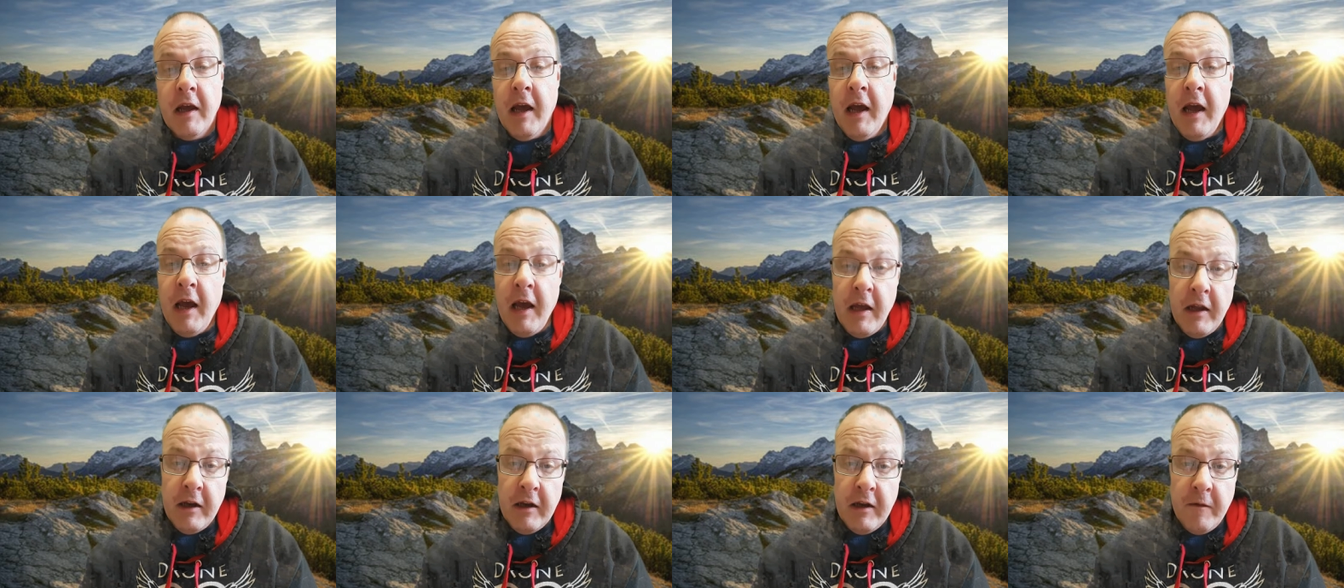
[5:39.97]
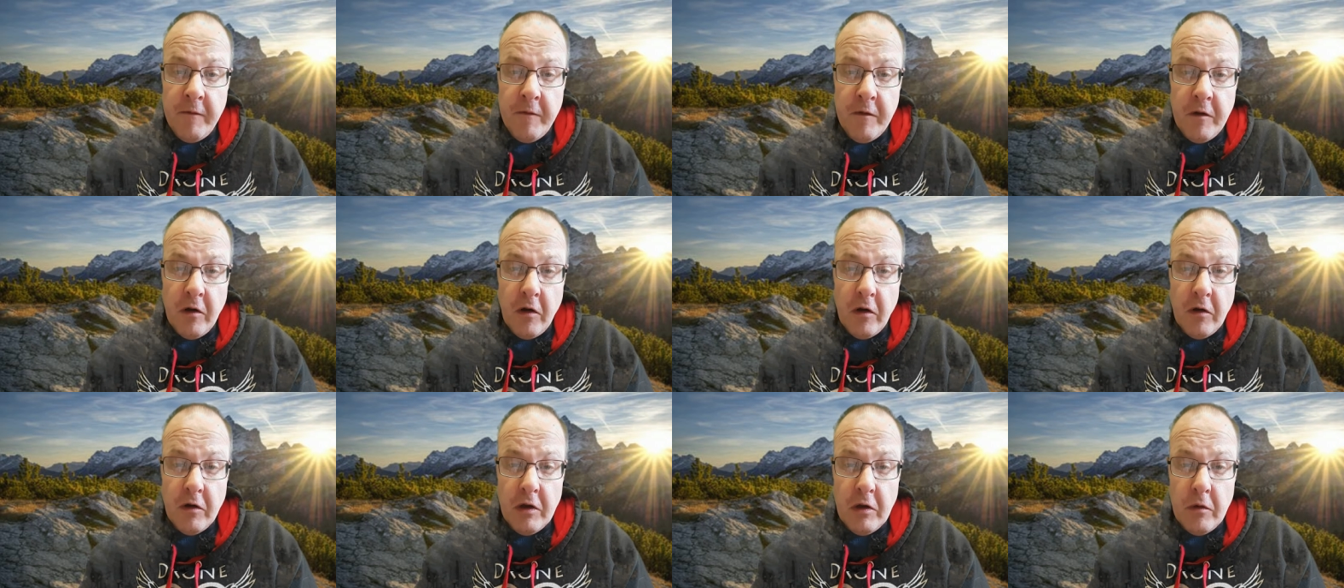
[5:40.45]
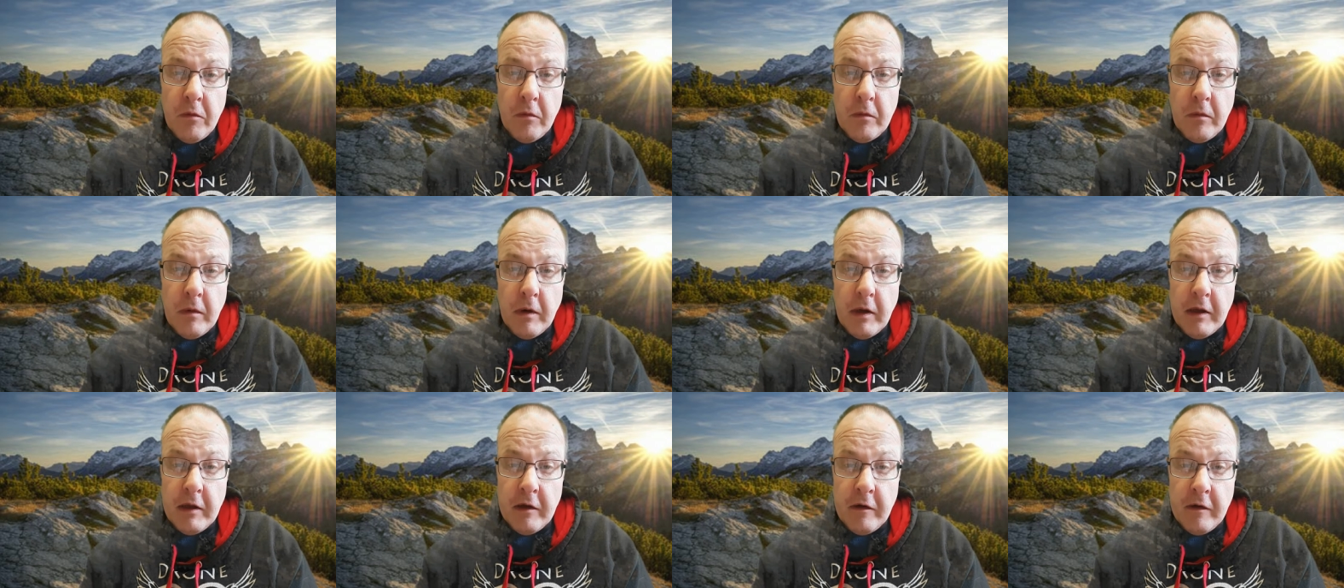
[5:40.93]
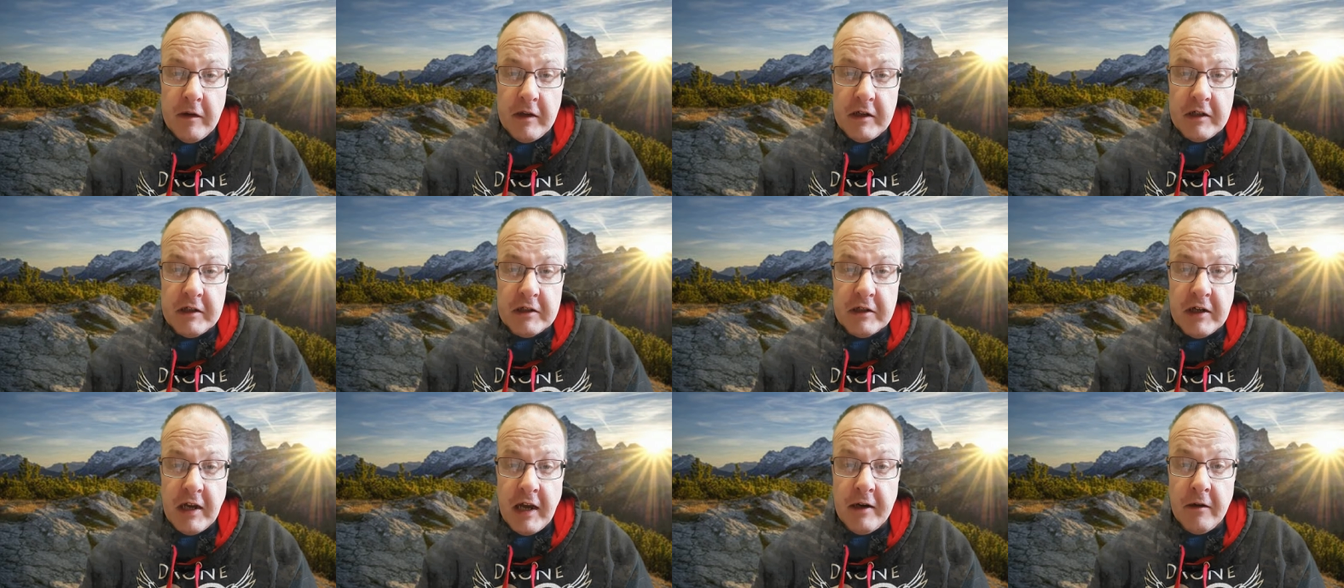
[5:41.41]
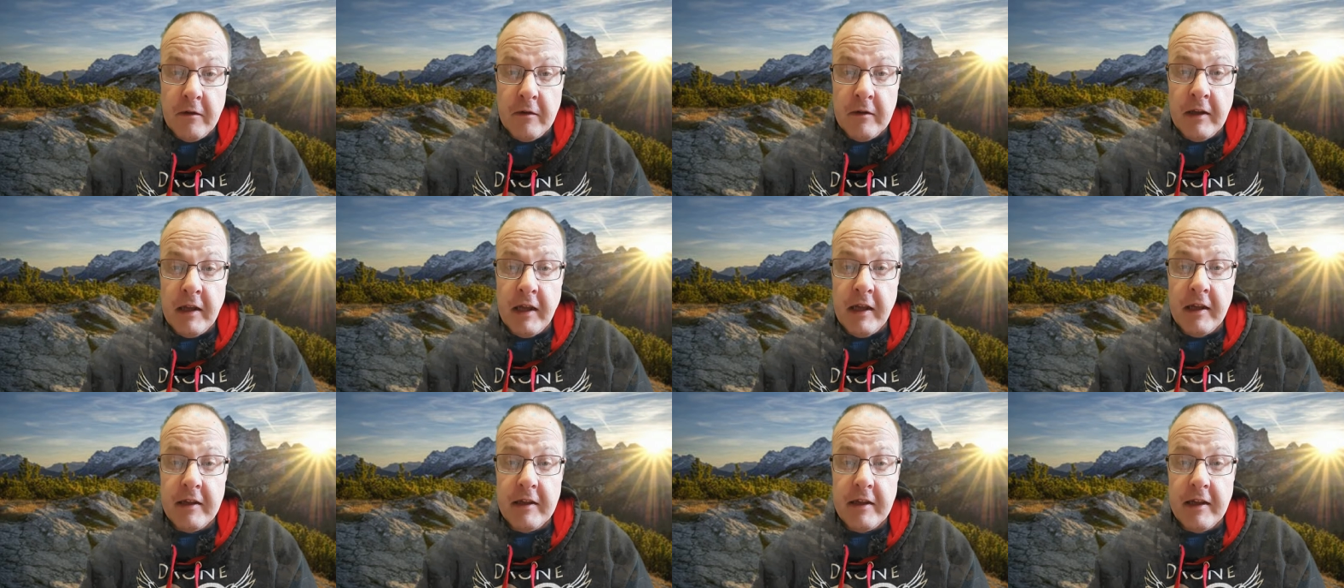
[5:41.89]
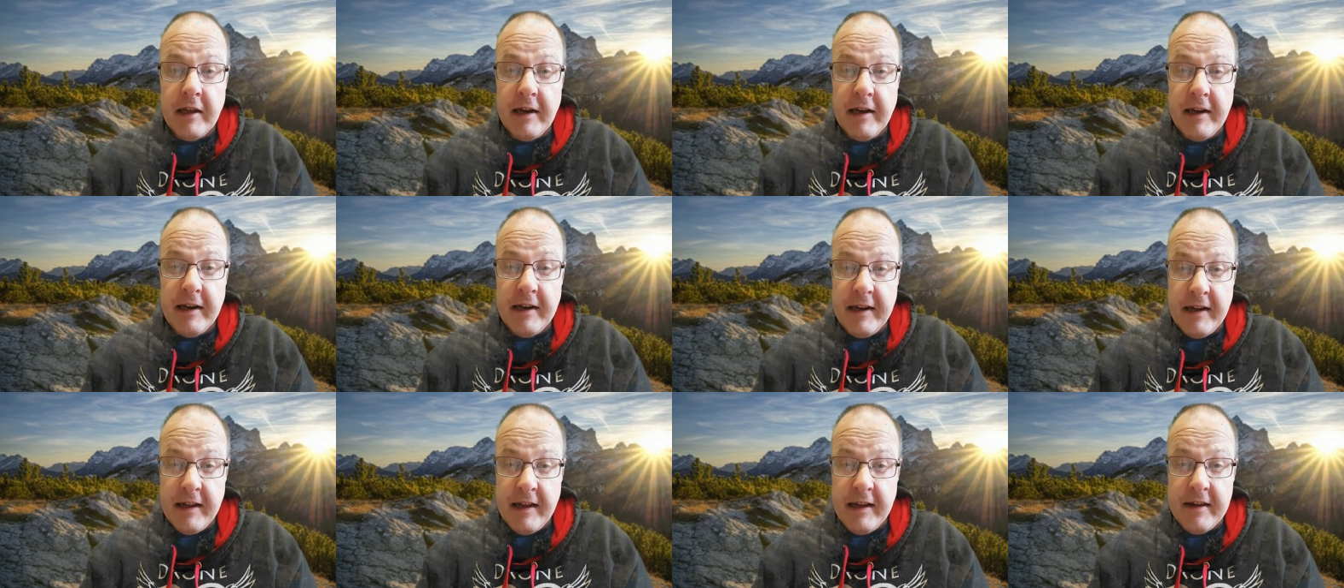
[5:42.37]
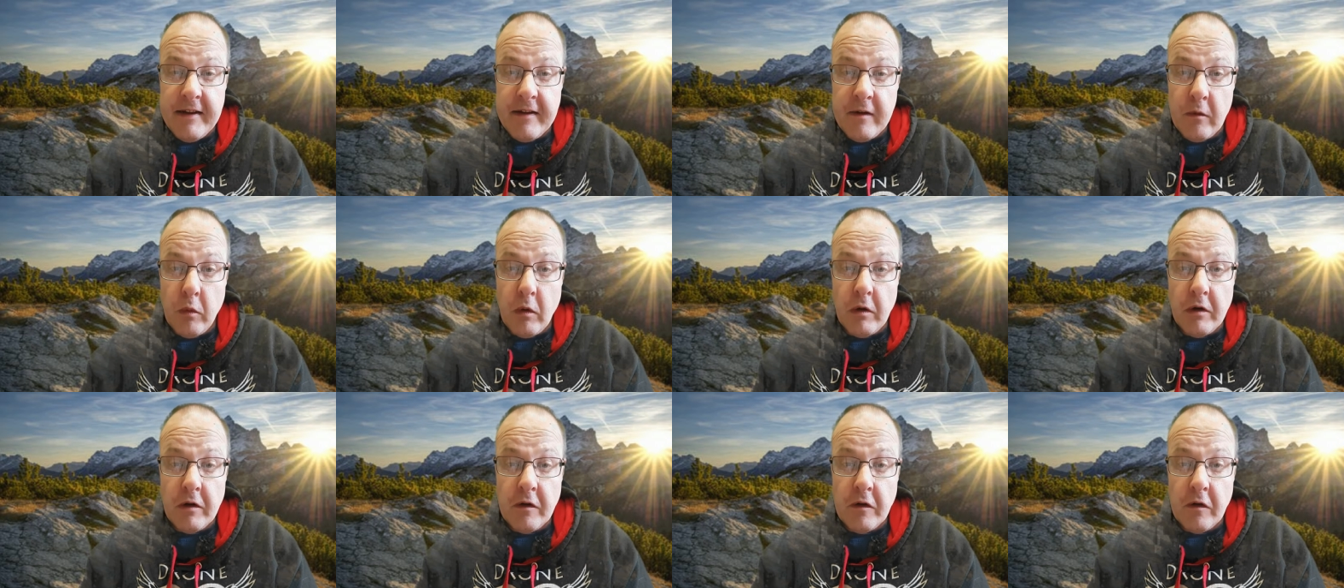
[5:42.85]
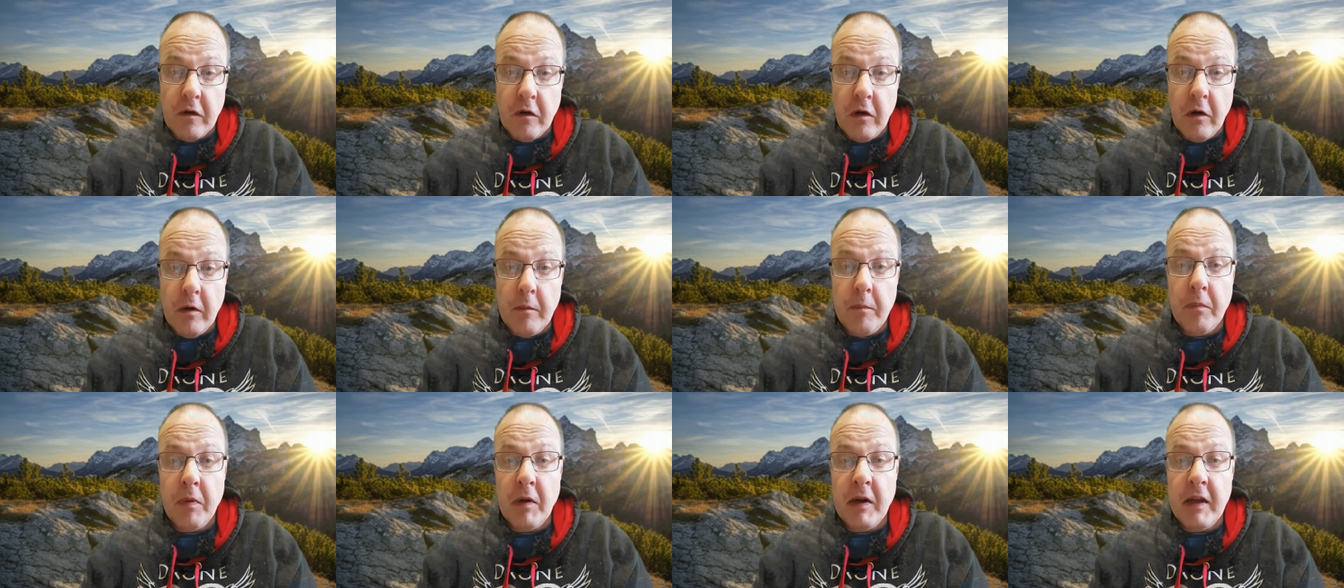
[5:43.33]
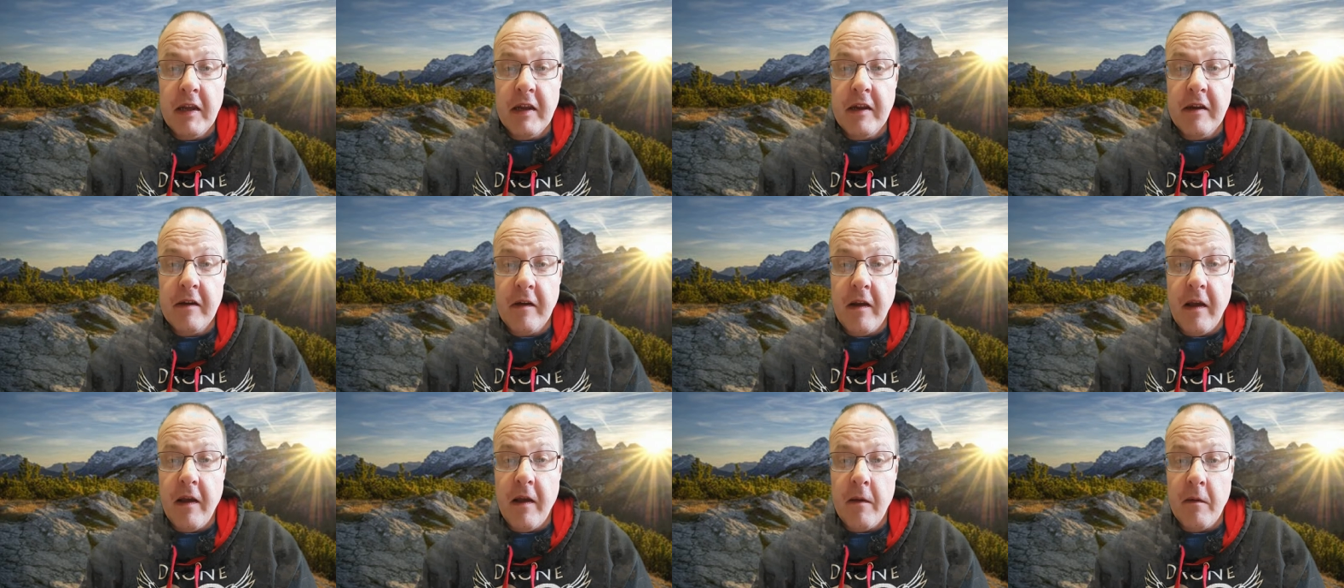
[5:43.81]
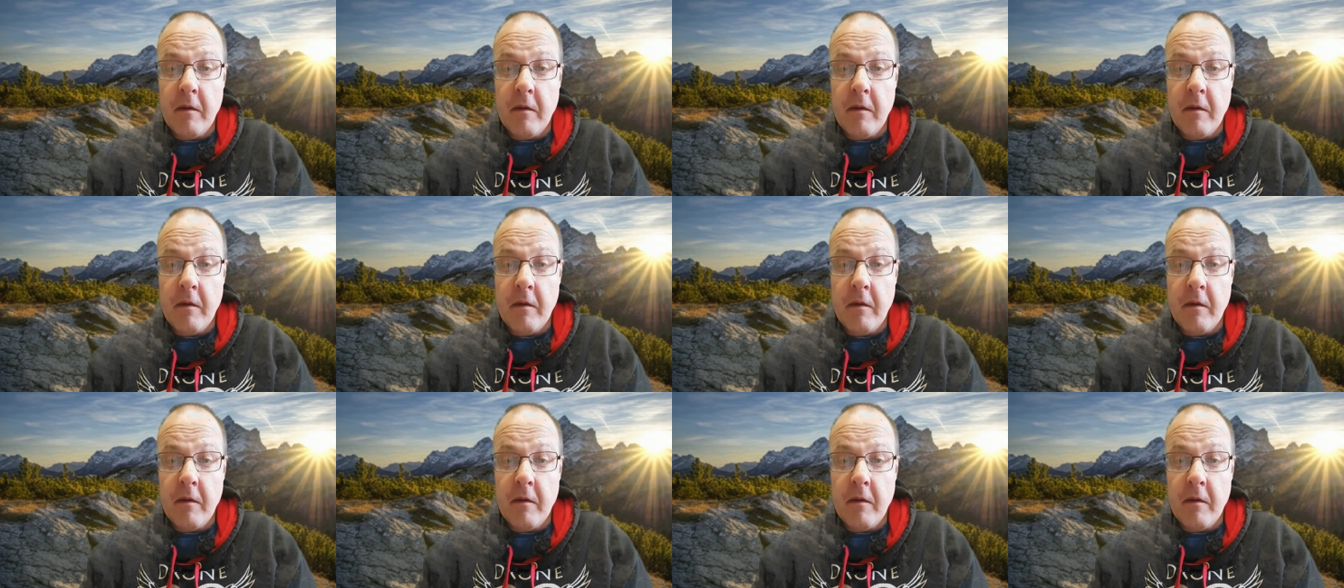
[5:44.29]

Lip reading: And if you're new to this channel and you liked what you saw, please